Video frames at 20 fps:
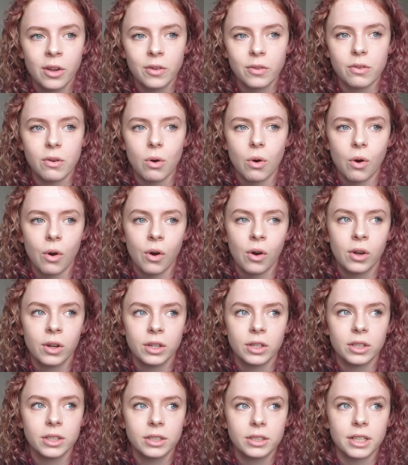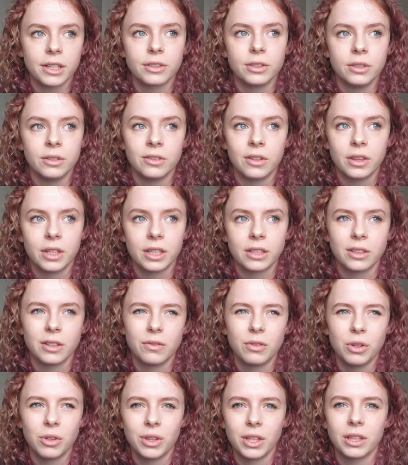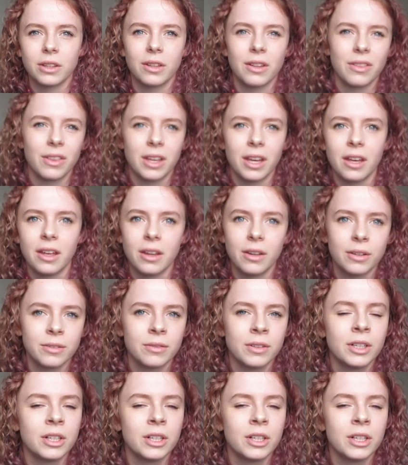for tattoos and things if you think that their